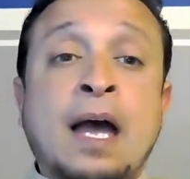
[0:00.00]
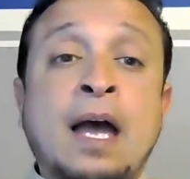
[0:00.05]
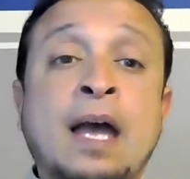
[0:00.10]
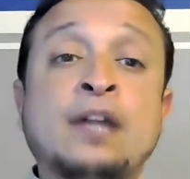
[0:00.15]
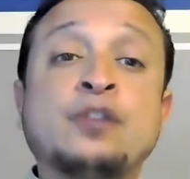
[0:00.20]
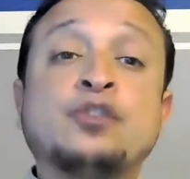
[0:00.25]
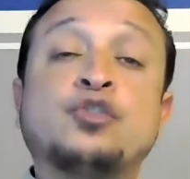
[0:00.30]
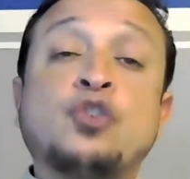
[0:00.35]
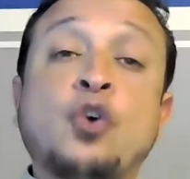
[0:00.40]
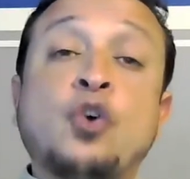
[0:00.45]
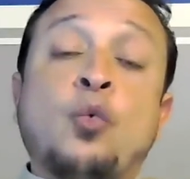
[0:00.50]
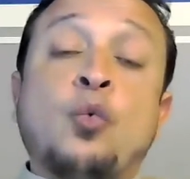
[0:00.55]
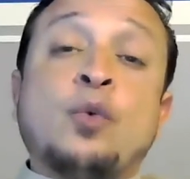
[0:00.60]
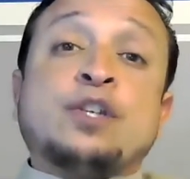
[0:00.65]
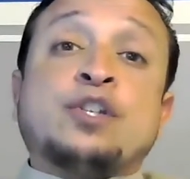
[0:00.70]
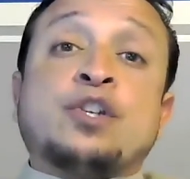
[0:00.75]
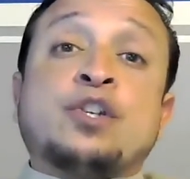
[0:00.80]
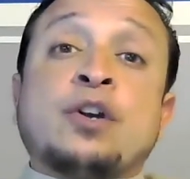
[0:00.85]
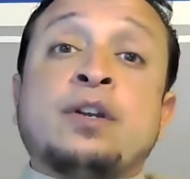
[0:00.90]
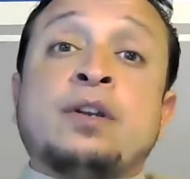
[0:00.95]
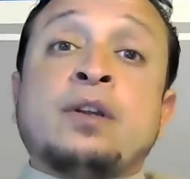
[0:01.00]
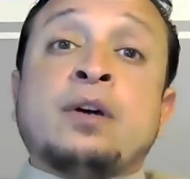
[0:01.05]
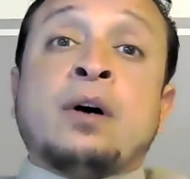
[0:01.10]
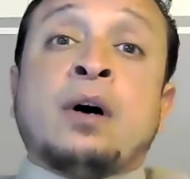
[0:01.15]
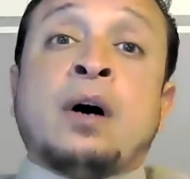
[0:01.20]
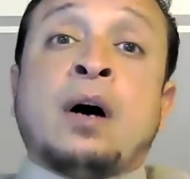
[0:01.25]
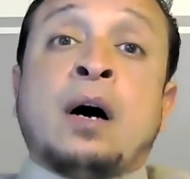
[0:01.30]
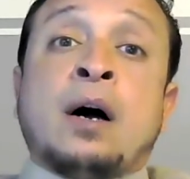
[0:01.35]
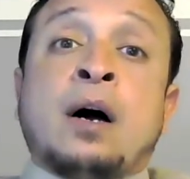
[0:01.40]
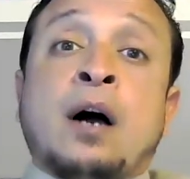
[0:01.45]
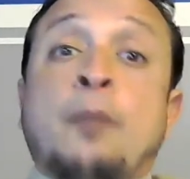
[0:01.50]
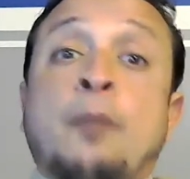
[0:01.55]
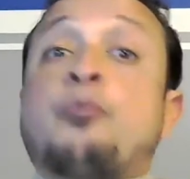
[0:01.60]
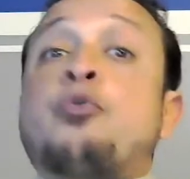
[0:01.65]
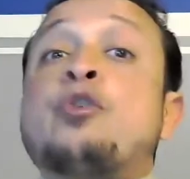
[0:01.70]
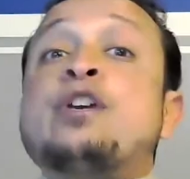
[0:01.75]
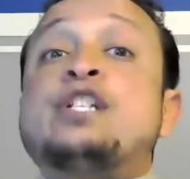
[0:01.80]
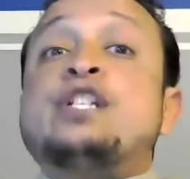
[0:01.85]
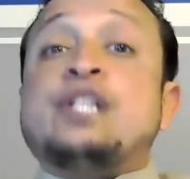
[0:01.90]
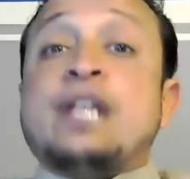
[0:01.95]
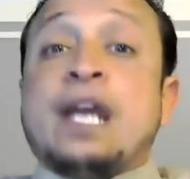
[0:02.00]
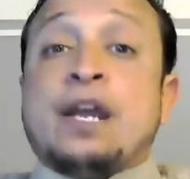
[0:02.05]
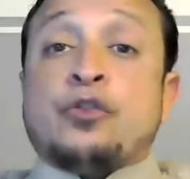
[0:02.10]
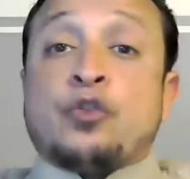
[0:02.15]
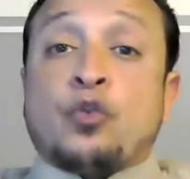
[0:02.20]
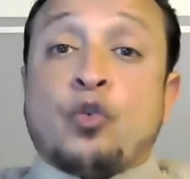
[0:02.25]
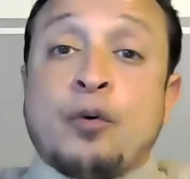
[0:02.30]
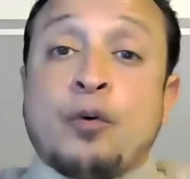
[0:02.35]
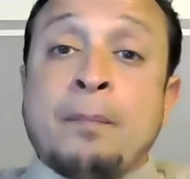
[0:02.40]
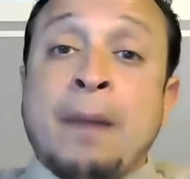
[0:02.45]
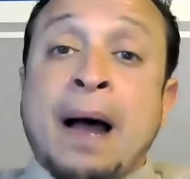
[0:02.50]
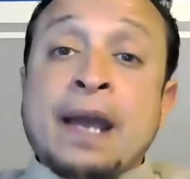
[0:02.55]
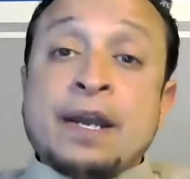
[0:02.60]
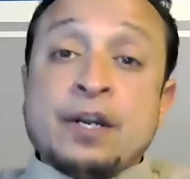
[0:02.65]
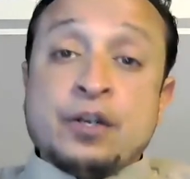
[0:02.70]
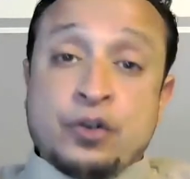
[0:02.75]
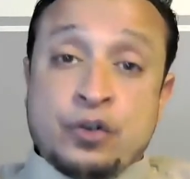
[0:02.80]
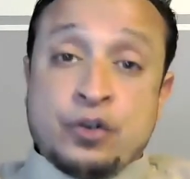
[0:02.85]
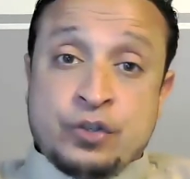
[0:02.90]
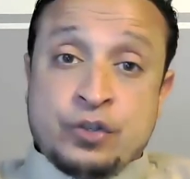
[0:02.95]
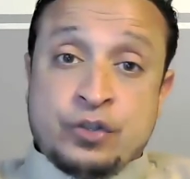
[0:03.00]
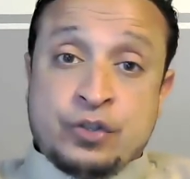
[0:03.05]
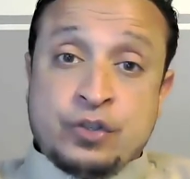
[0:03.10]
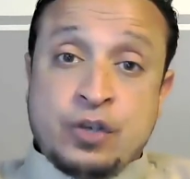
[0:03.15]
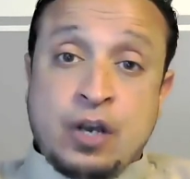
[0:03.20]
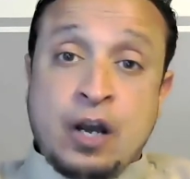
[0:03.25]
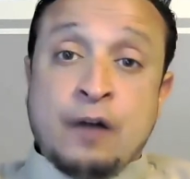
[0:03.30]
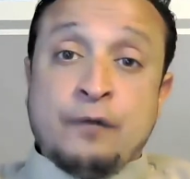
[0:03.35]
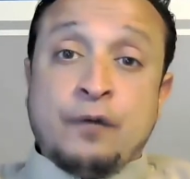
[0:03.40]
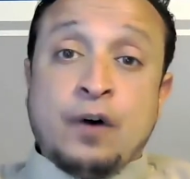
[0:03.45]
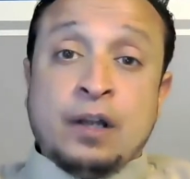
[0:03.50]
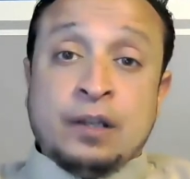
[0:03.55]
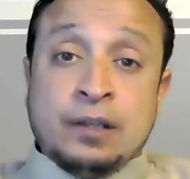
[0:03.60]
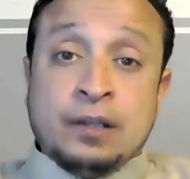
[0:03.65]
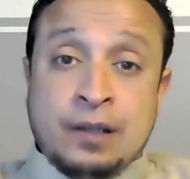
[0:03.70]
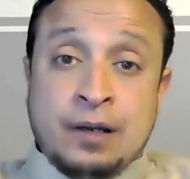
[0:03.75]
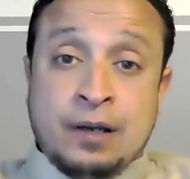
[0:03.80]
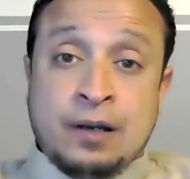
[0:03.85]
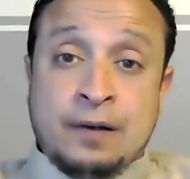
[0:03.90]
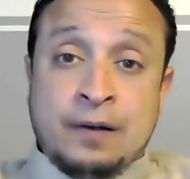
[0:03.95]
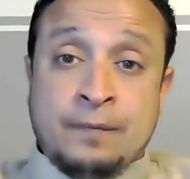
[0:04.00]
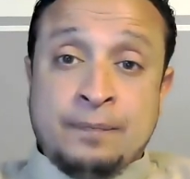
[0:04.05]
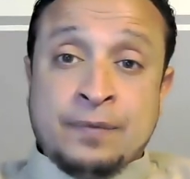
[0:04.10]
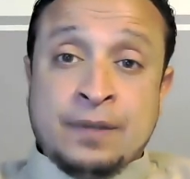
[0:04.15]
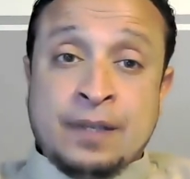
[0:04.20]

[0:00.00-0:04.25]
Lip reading: And so we should appreciate the reminders of Allah.